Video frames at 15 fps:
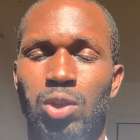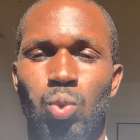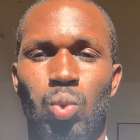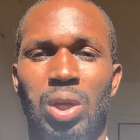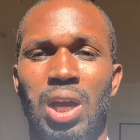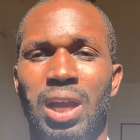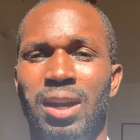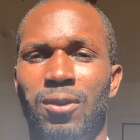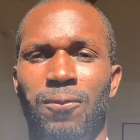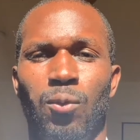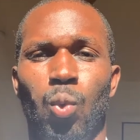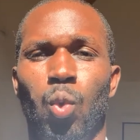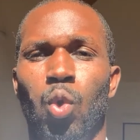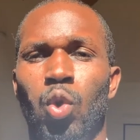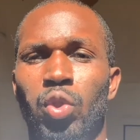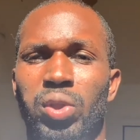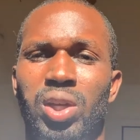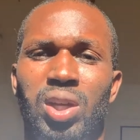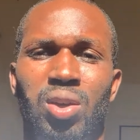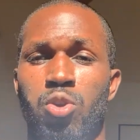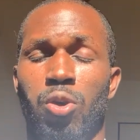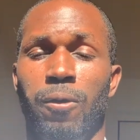You cut out all
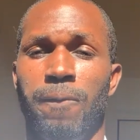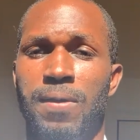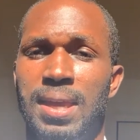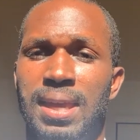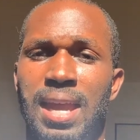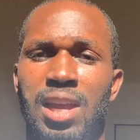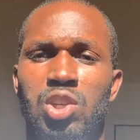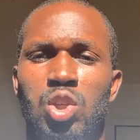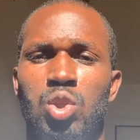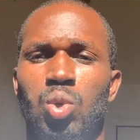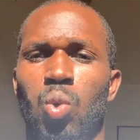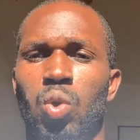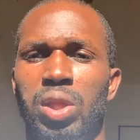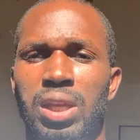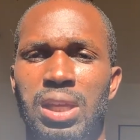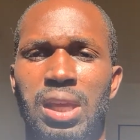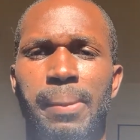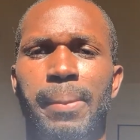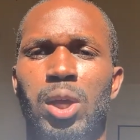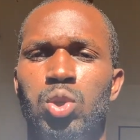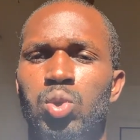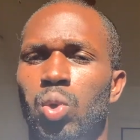the notifications, all the
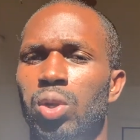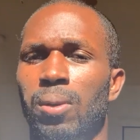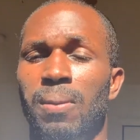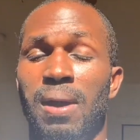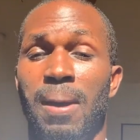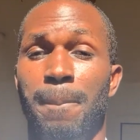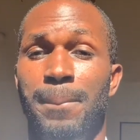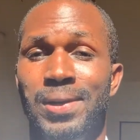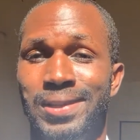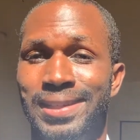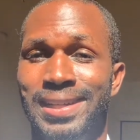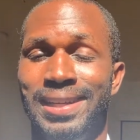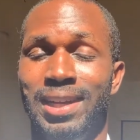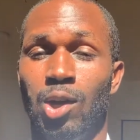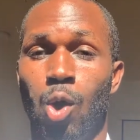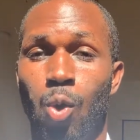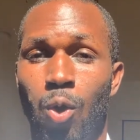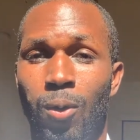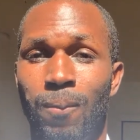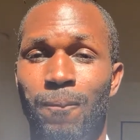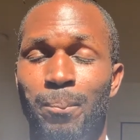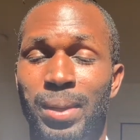emails, all the ability to
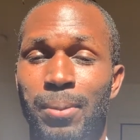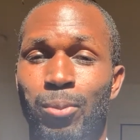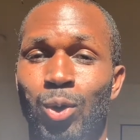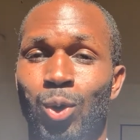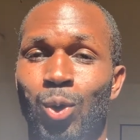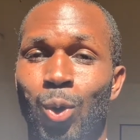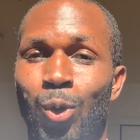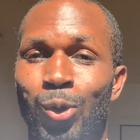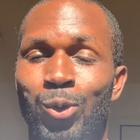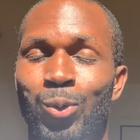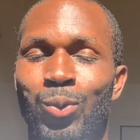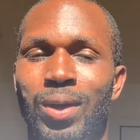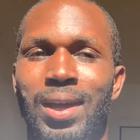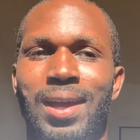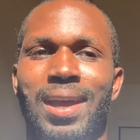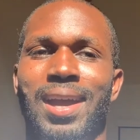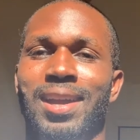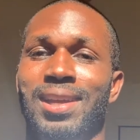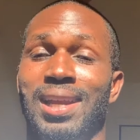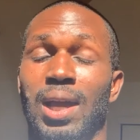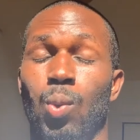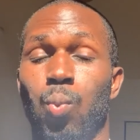call people to call you. And
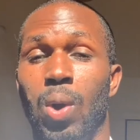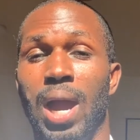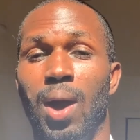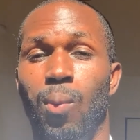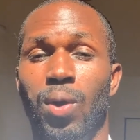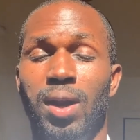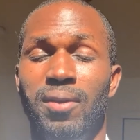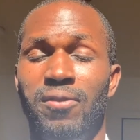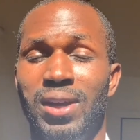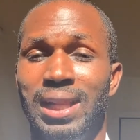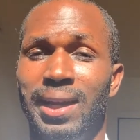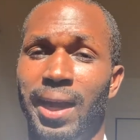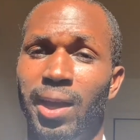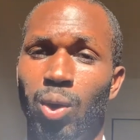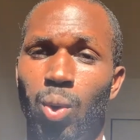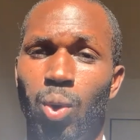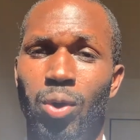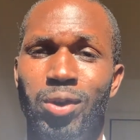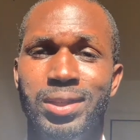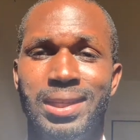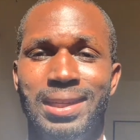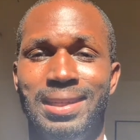you're like, wow, what if a client
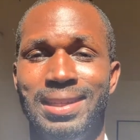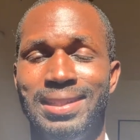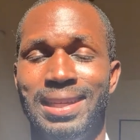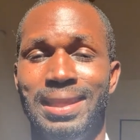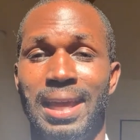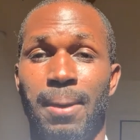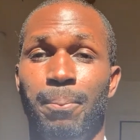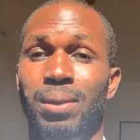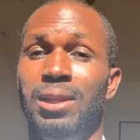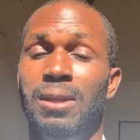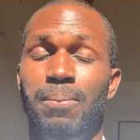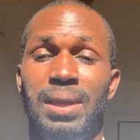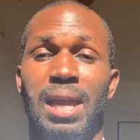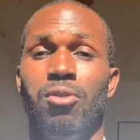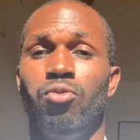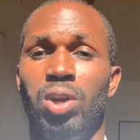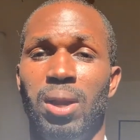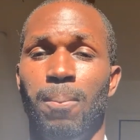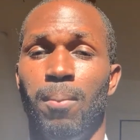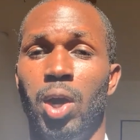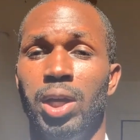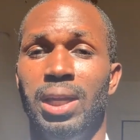calls and this and that? Believe me, I run a
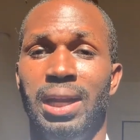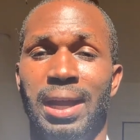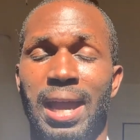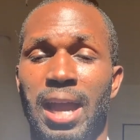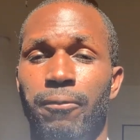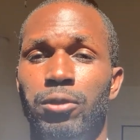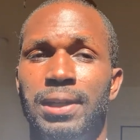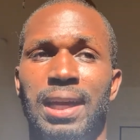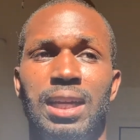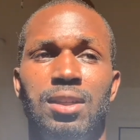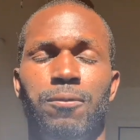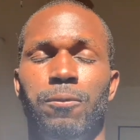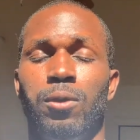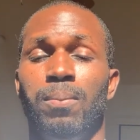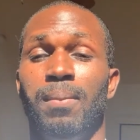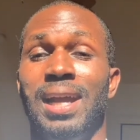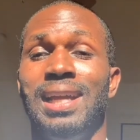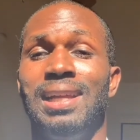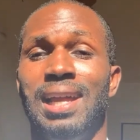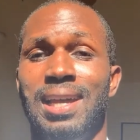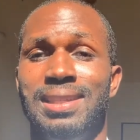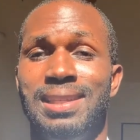marketing advertising firm. My
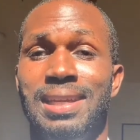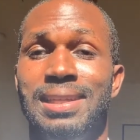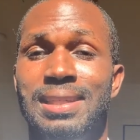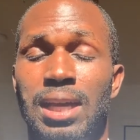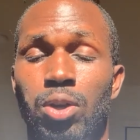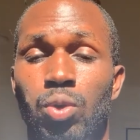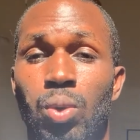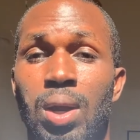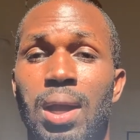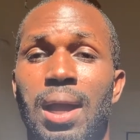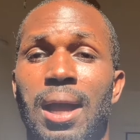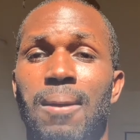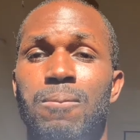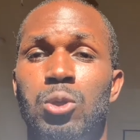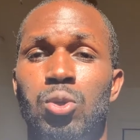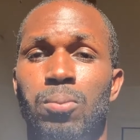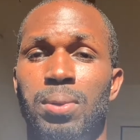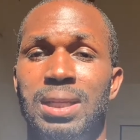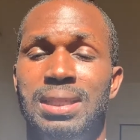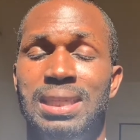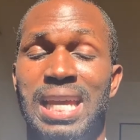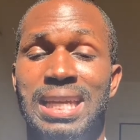clients can tell you I'm super
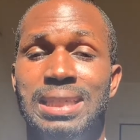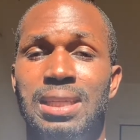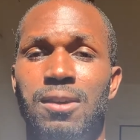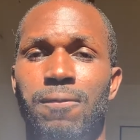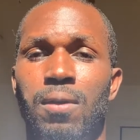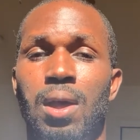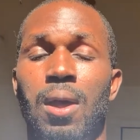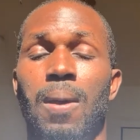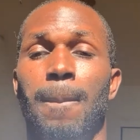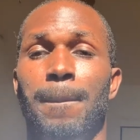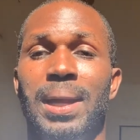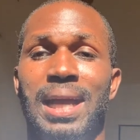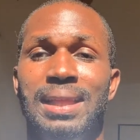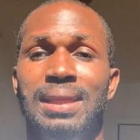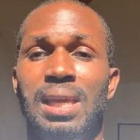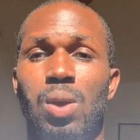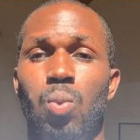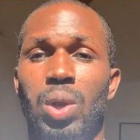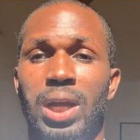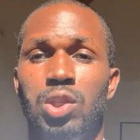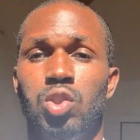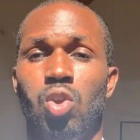attentive. But I think
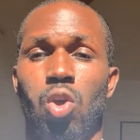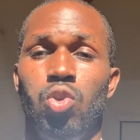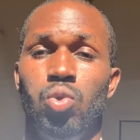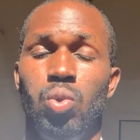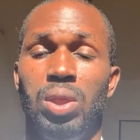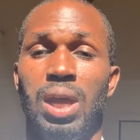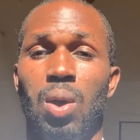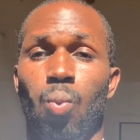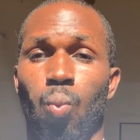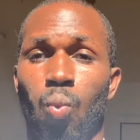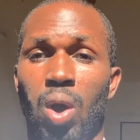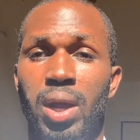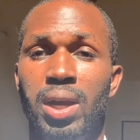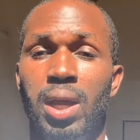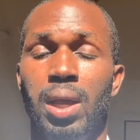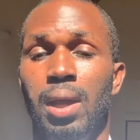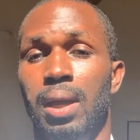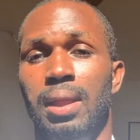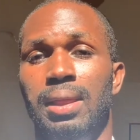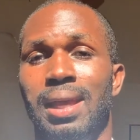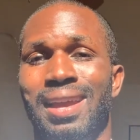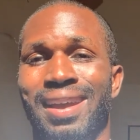when I start doing that, one,
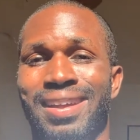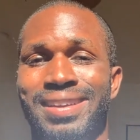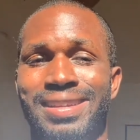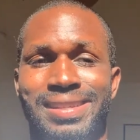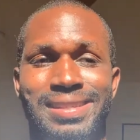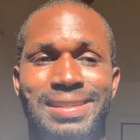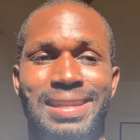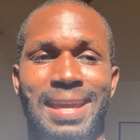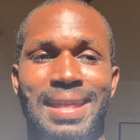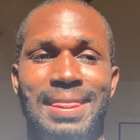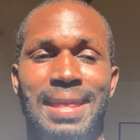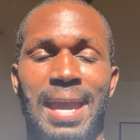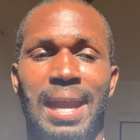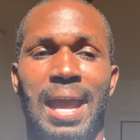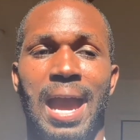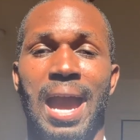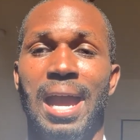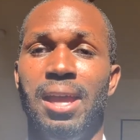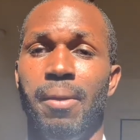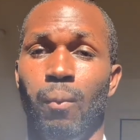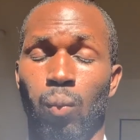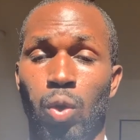they understand that I
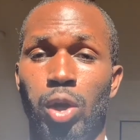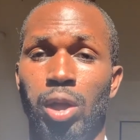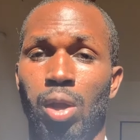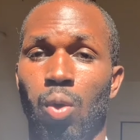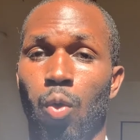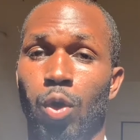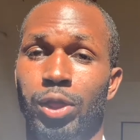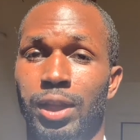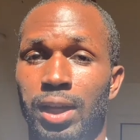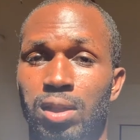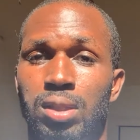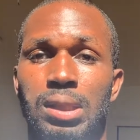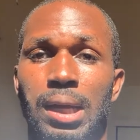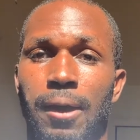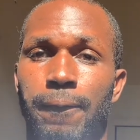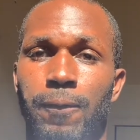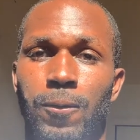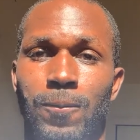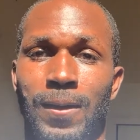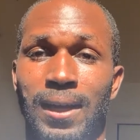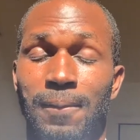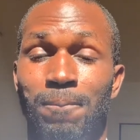am working on their stuff,
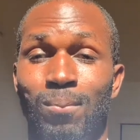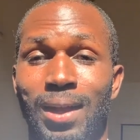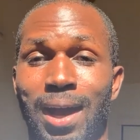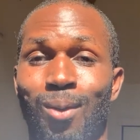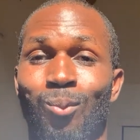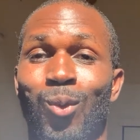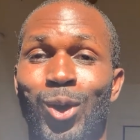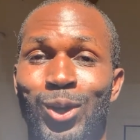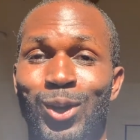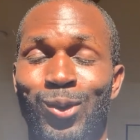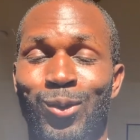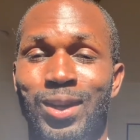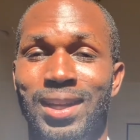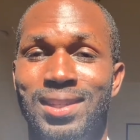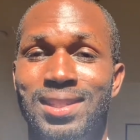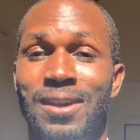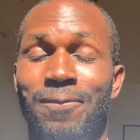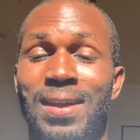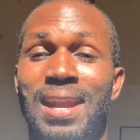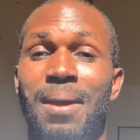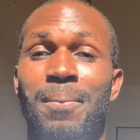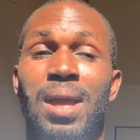right? I'm working on their stuff,
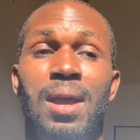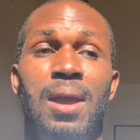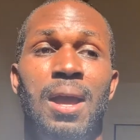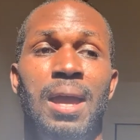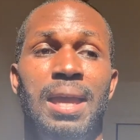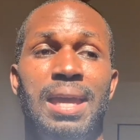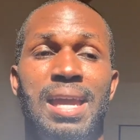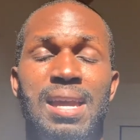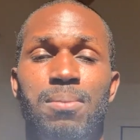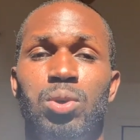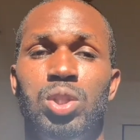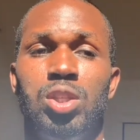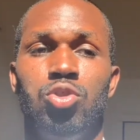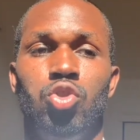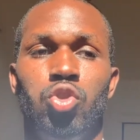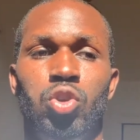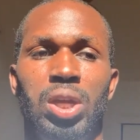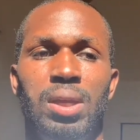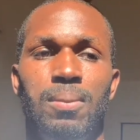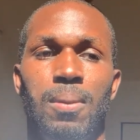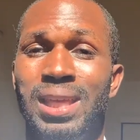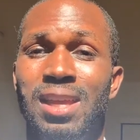and I'm able to
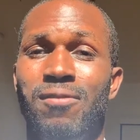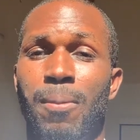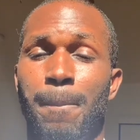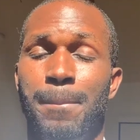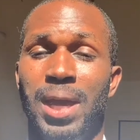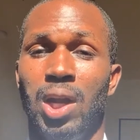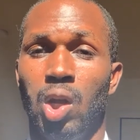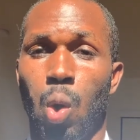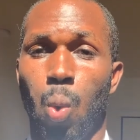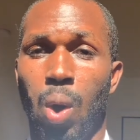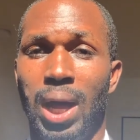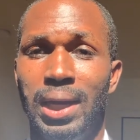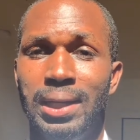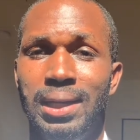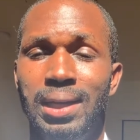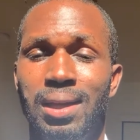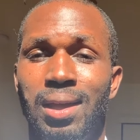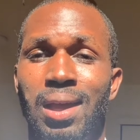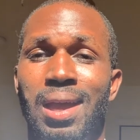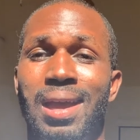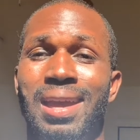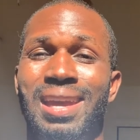create even better quality
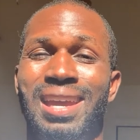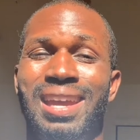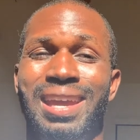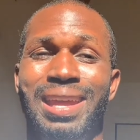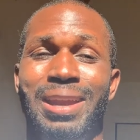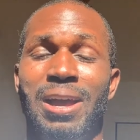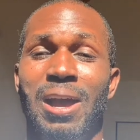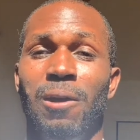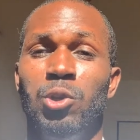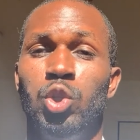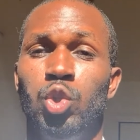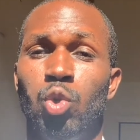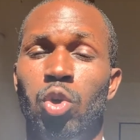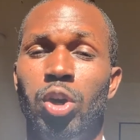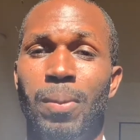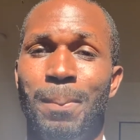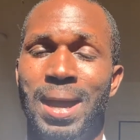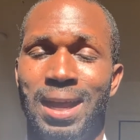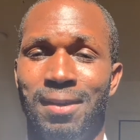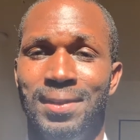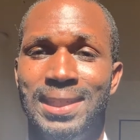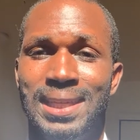in a shorter
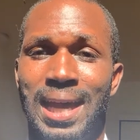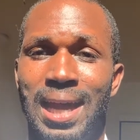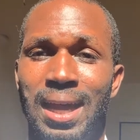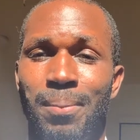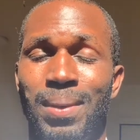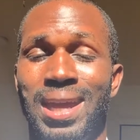amount of time.